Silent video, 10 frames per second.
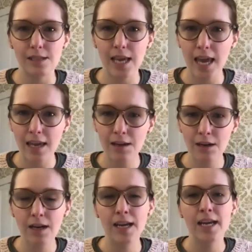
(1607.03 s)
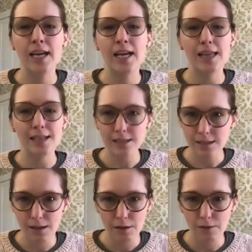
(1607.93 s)
king here. Listen
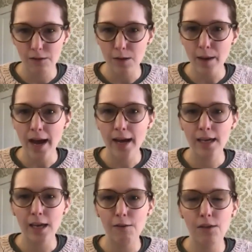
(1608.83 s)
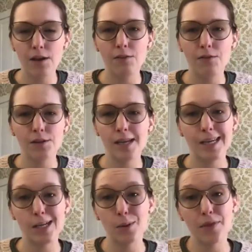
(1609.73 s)
to their feedback. If you're like,
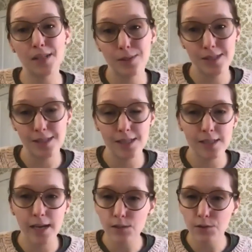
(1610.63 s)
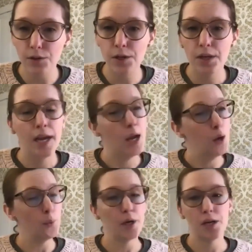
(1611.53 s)
this wasn't successful,
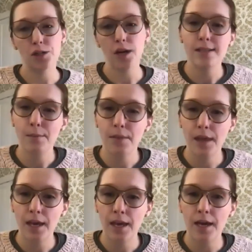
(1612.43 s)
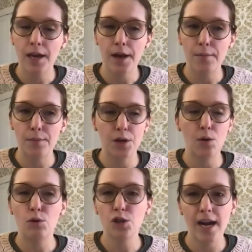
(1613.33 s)
we're going to try something,
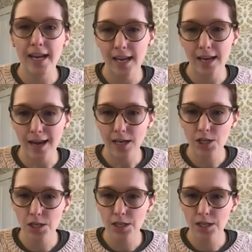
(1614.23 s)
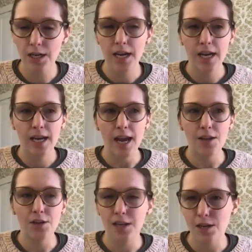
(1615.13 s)
we'll try it again next year,
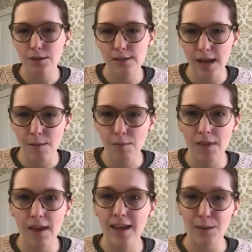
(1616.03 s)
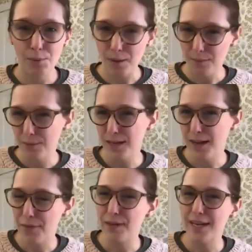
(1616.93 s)
and you're going to do the same thing, probably
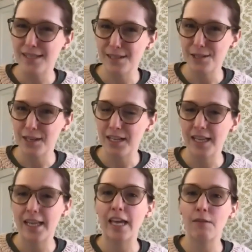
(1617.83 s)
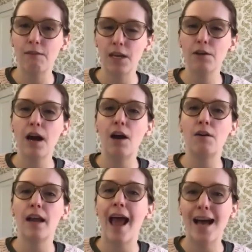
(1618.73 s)
not the right decision. Like figure
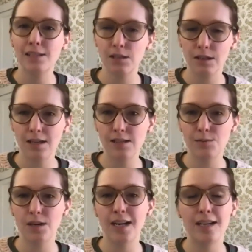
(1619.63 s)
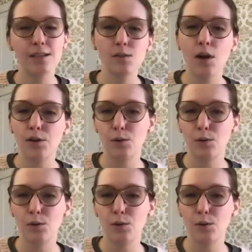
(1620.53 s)
out, ask your customer. And it's those hard